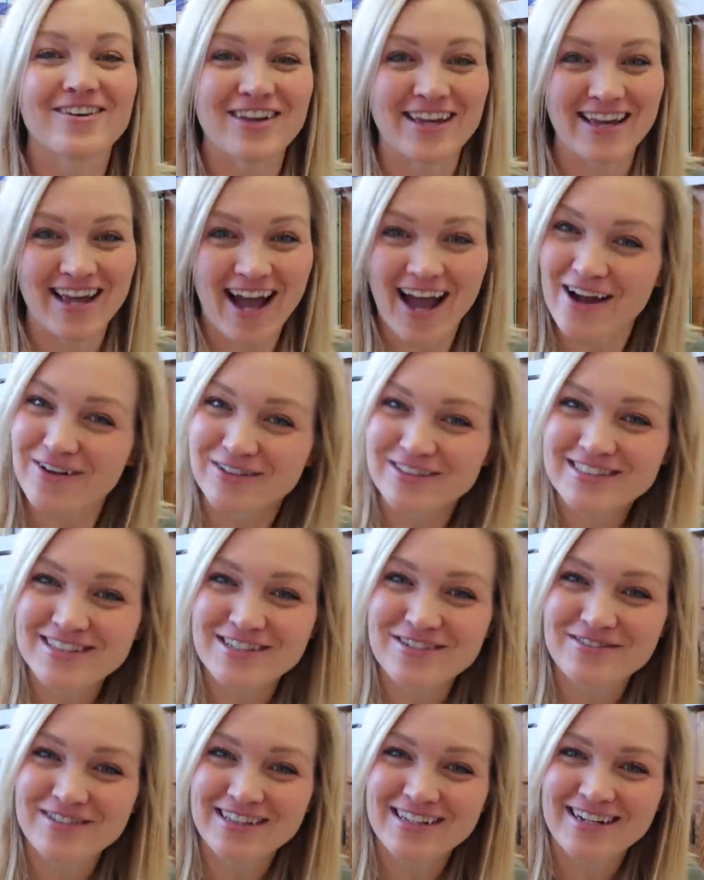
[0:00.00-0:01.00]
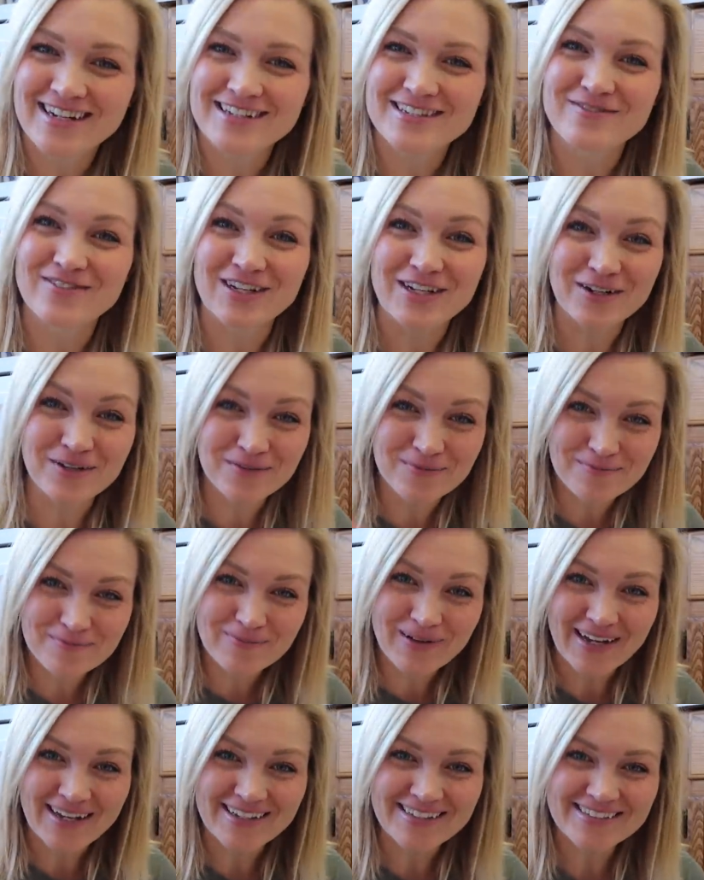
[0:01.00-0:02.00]
Okay, I will see you in the next video.
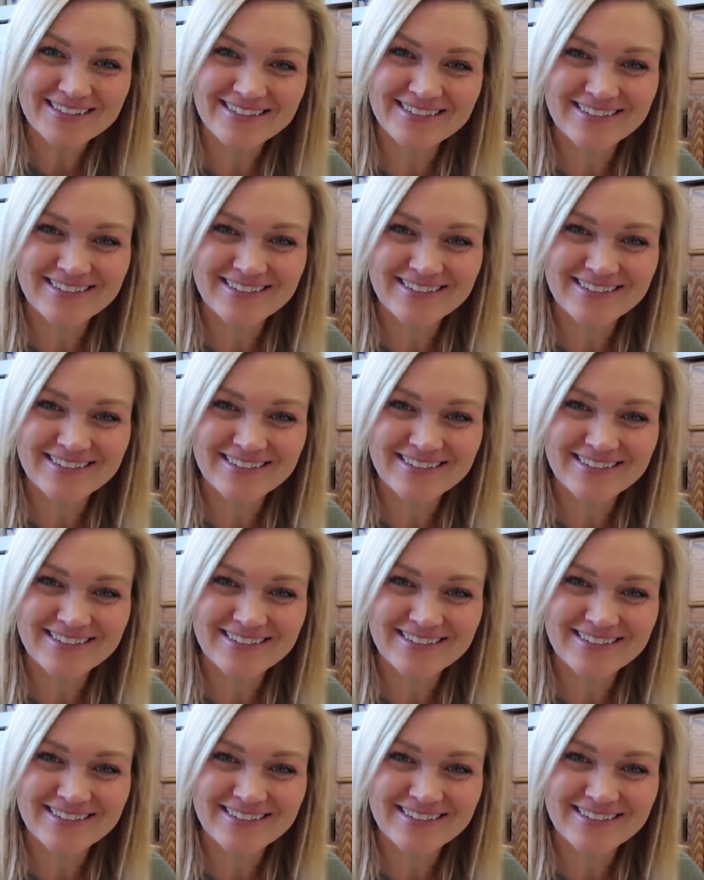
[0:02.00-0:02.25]
Bye.